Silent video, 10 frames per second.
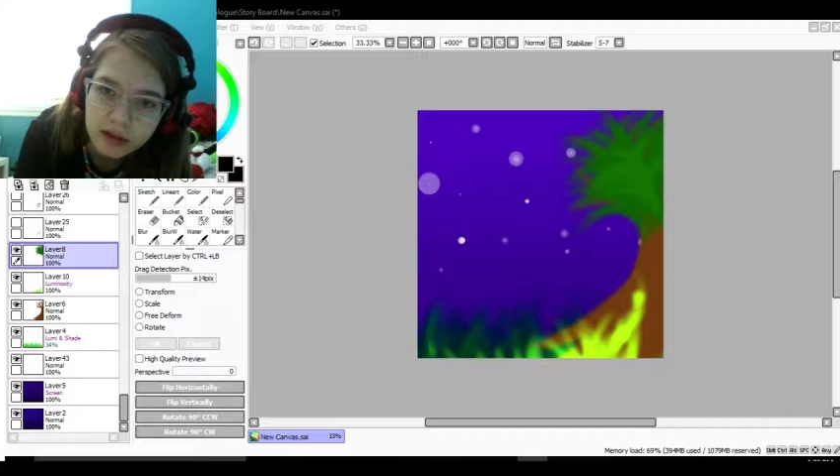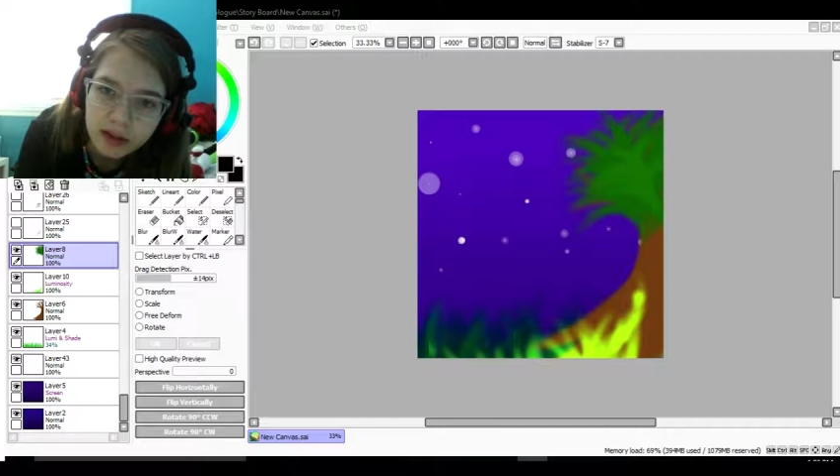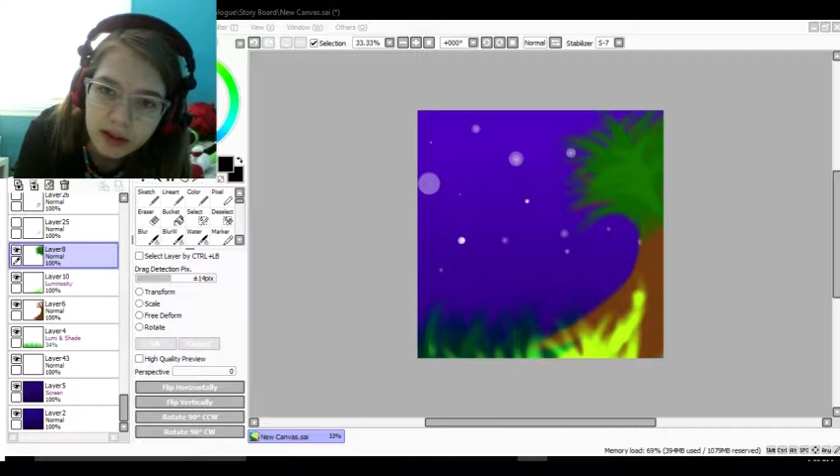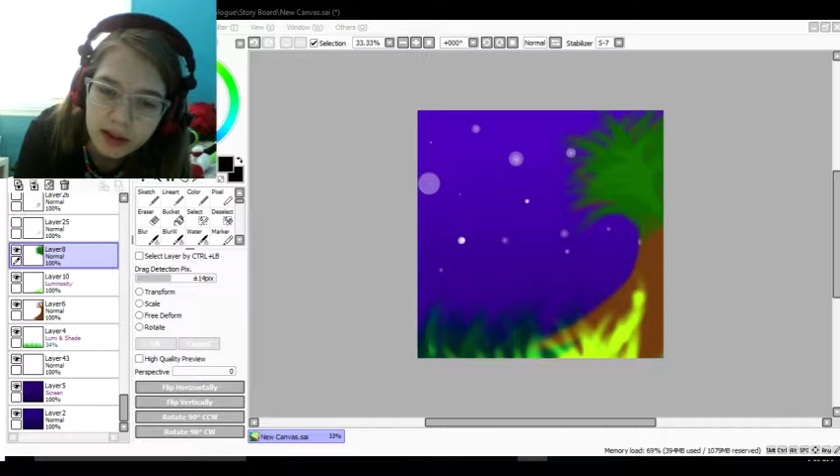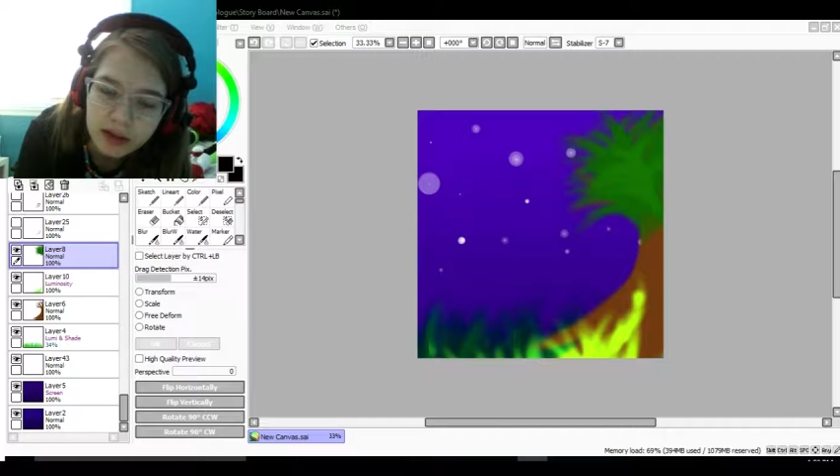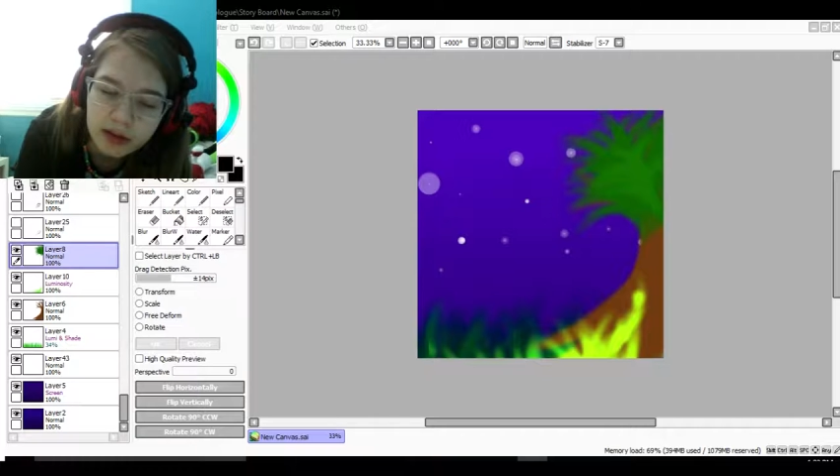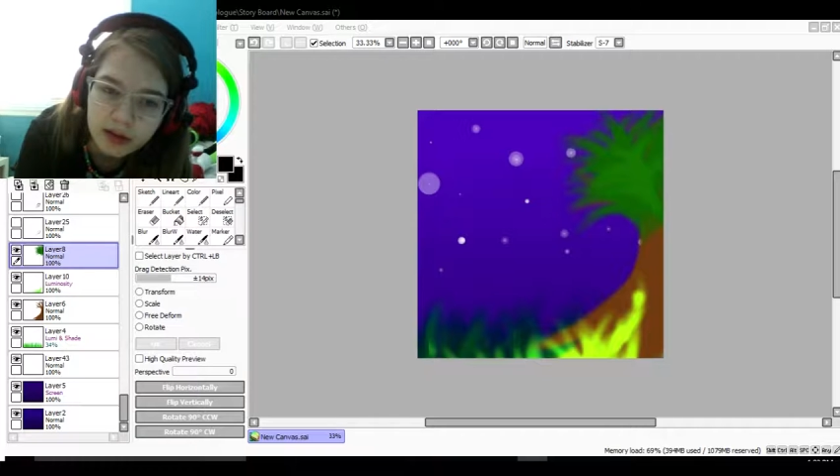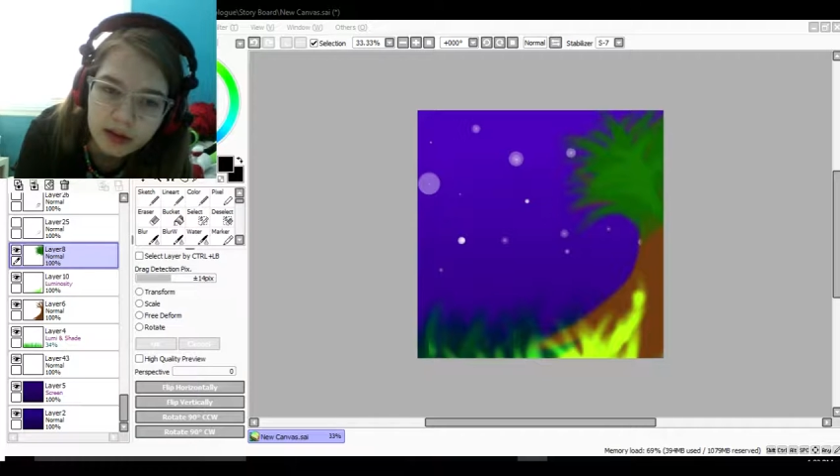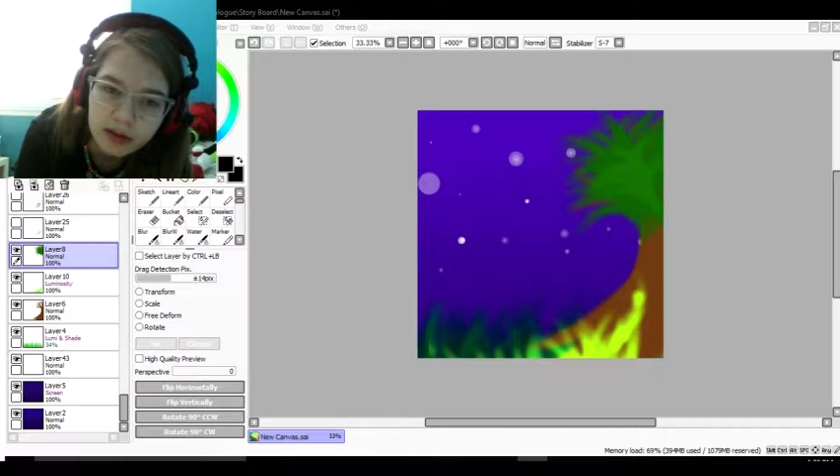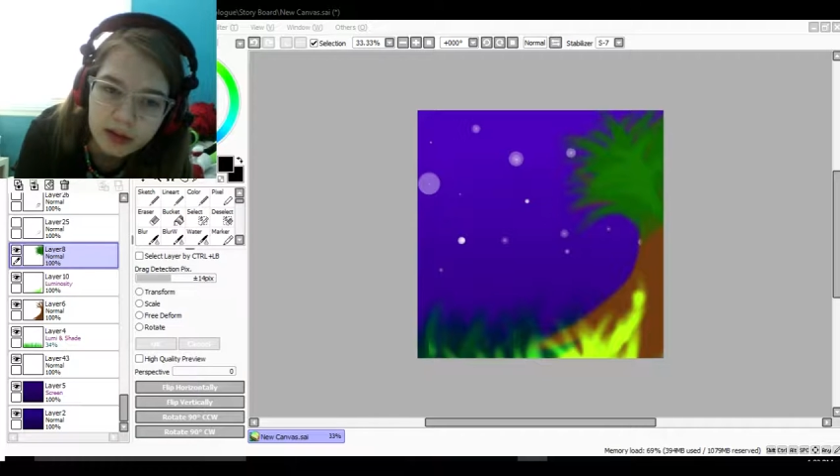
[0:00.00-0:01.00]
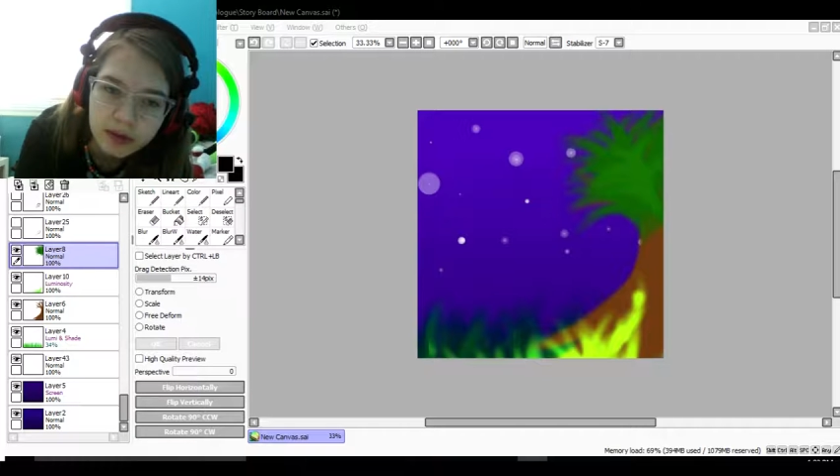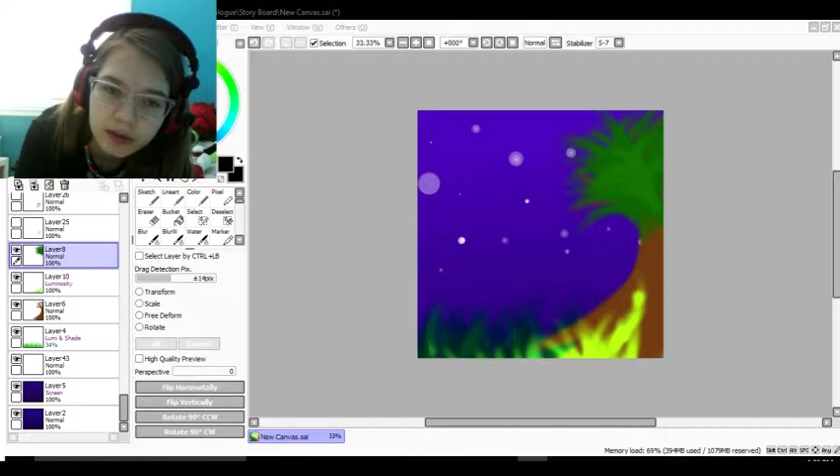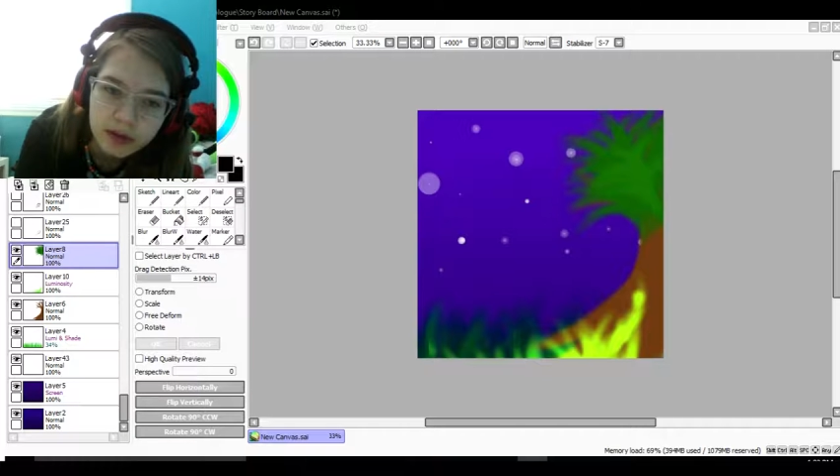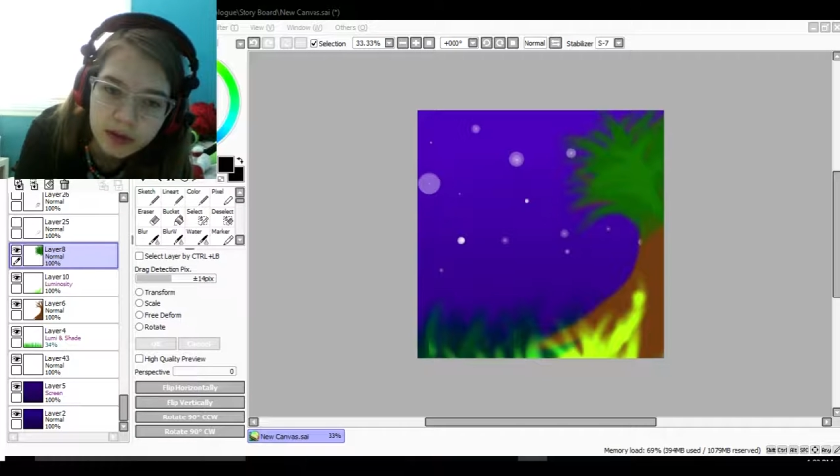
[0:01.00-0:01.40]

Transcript: that little bit of a